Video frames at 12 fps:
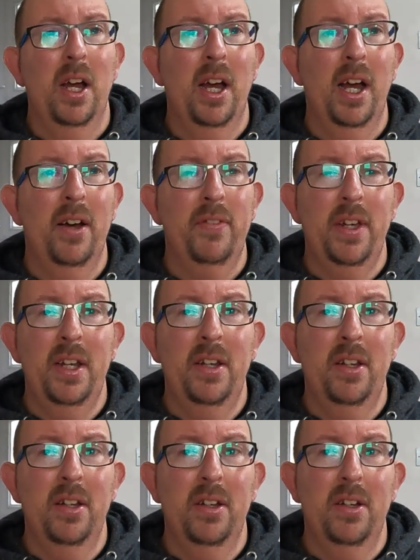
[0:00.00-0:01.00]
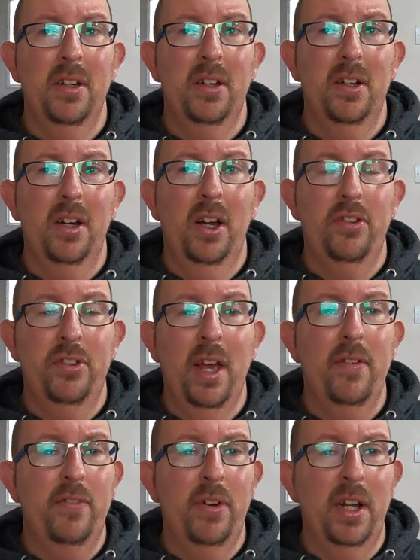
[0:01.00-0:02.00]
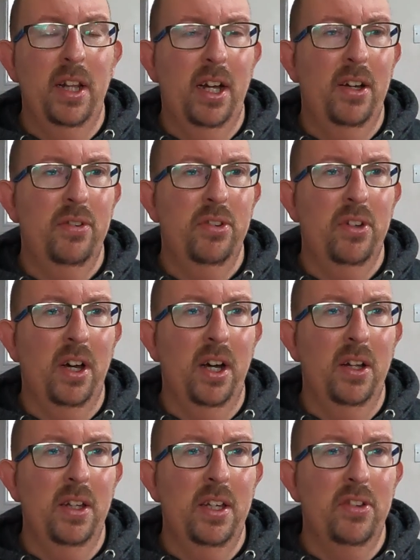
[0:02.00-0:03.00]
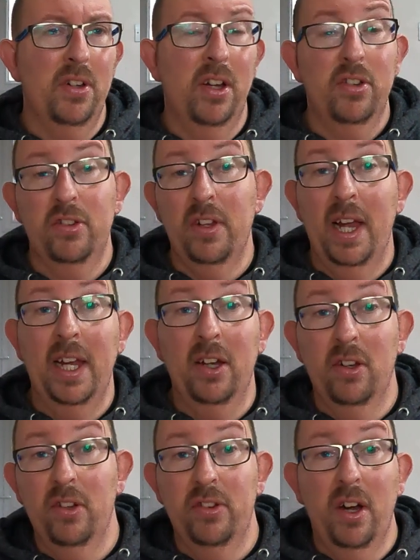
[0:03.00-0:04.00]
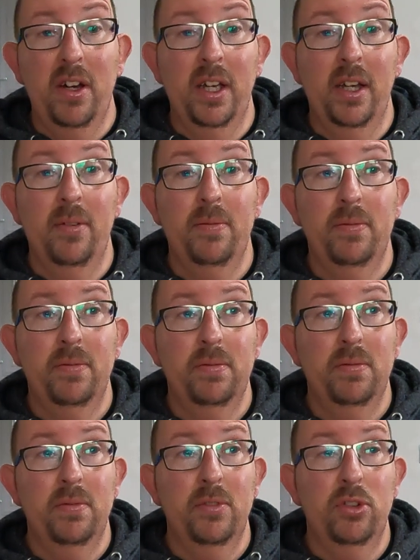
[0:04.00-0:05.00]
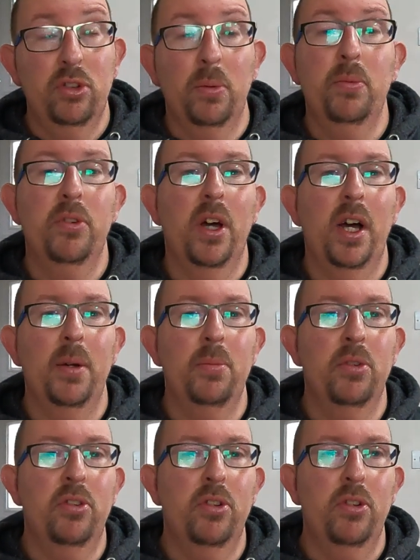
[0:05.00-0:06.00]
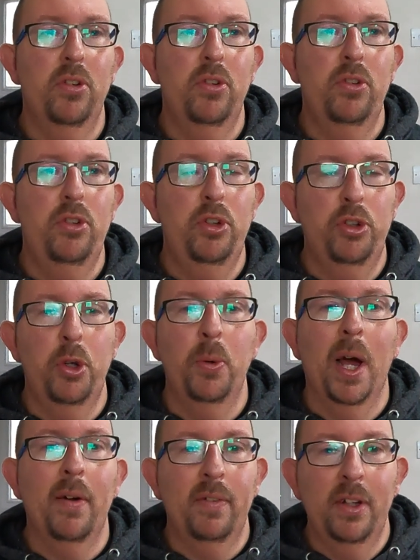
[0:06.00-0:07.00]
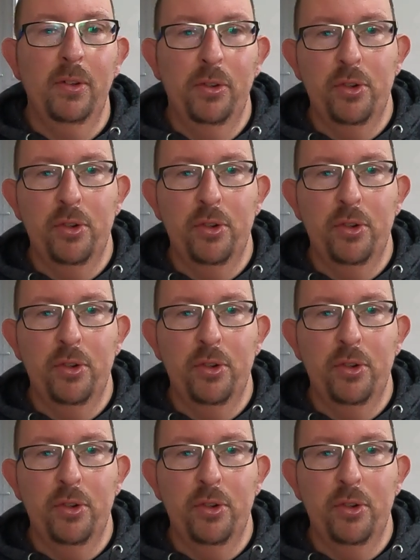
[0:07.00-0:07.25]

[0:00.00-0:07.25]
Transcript: having a debt-free lifestyle is like staying on a diet. Sometimes you do have little